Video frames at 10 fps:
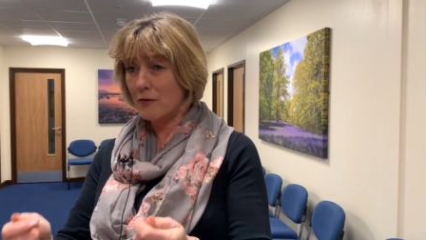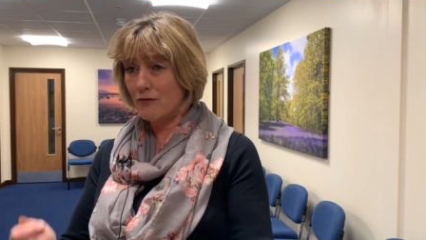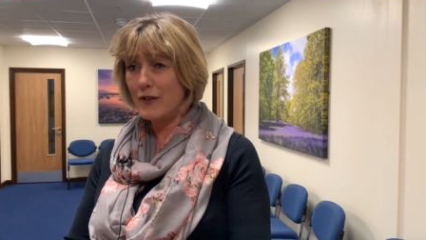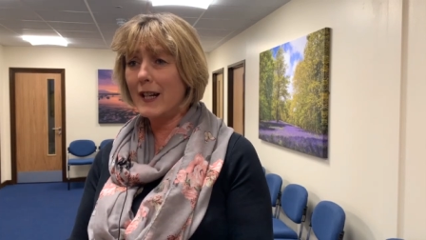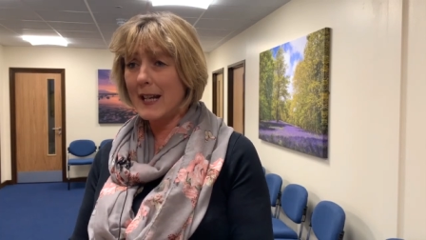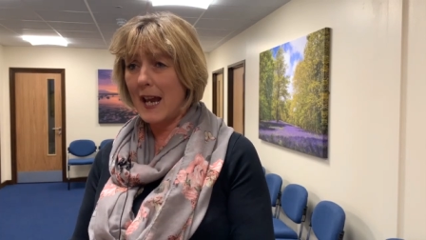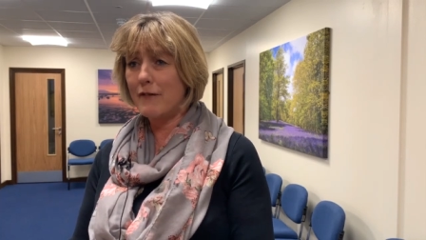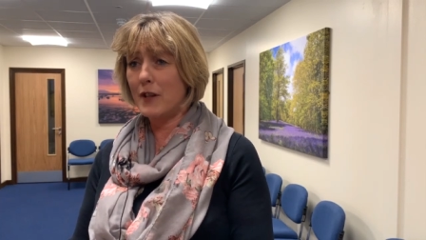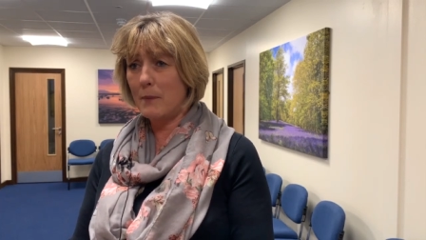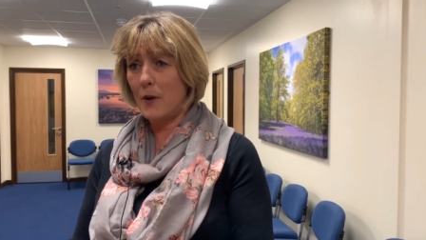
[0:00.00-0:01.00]
some really
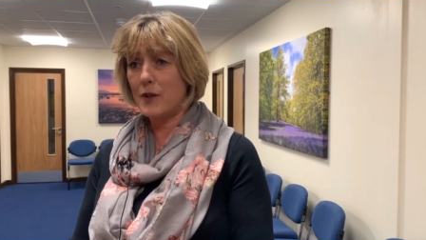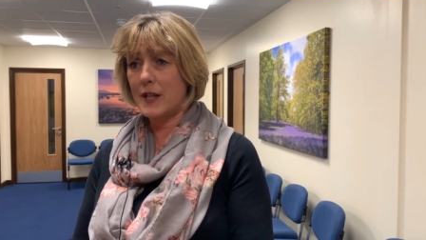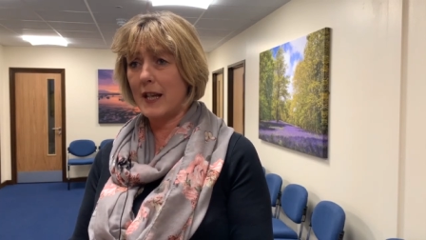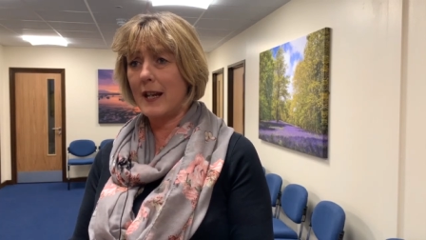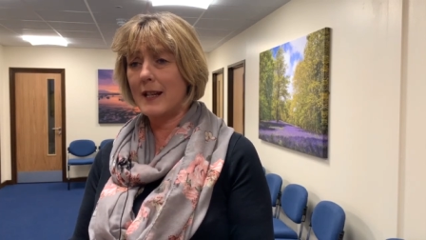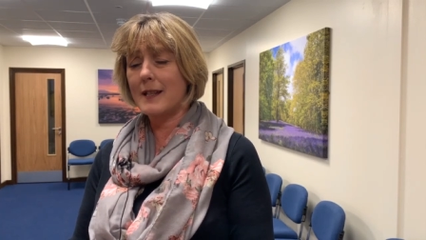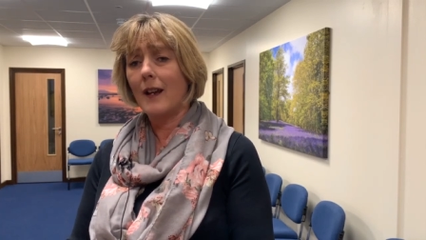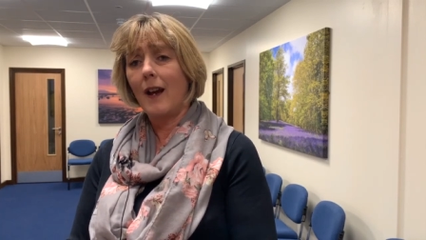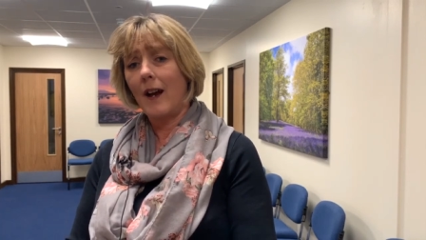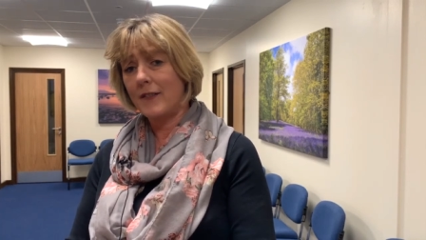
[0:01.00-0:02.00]
heavy boxes